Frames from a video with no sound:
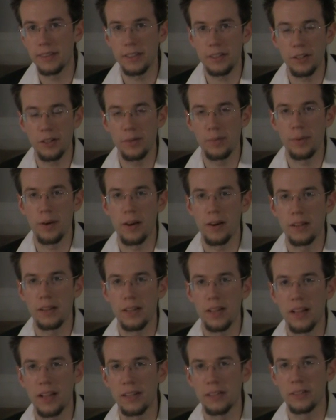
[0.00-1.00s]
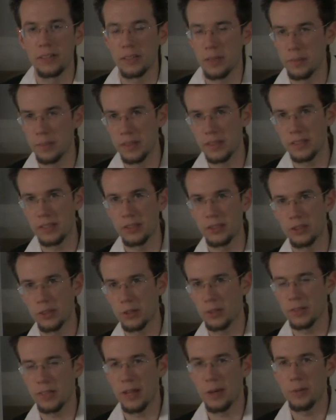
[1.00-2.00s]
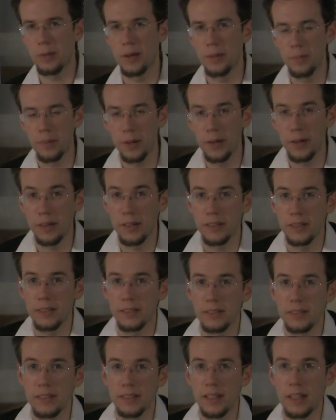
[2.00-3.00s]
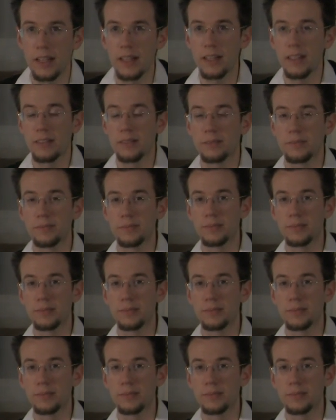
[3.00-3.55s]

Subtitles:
thicker bar line or something to show that one part, okay?